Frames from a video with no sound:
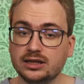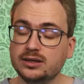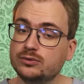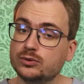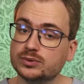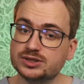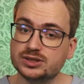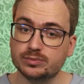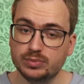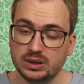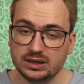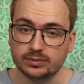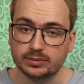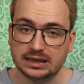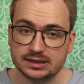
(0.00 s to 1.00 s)
if you want to be
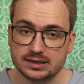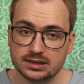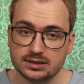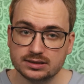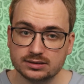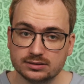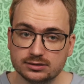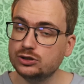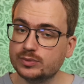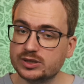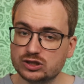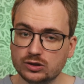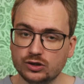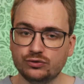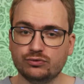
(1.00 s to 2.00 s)
the best, you
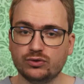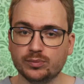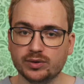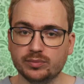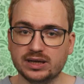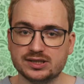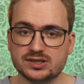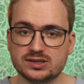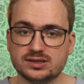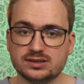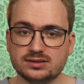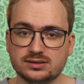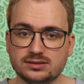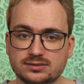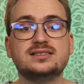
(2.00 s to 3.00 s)
must learn from the best.
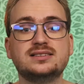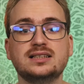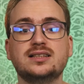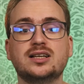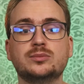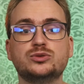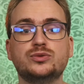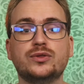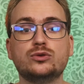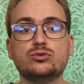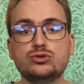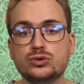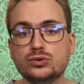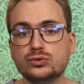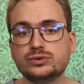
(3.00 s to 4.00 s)
The set comes with
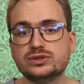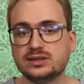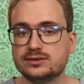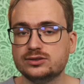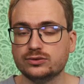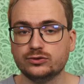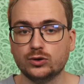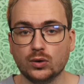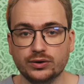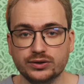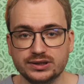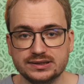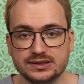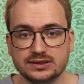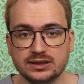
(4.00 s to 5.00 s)
2 sets of
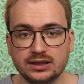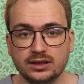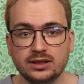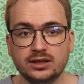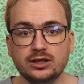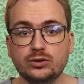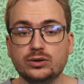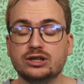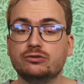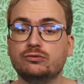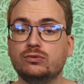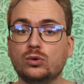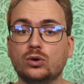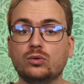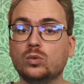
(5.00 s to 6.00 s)
coins. You get
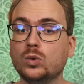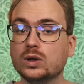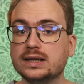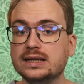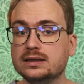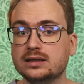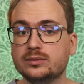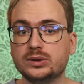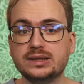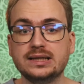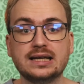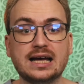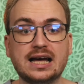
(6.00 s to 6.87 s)
4 Walking Liberty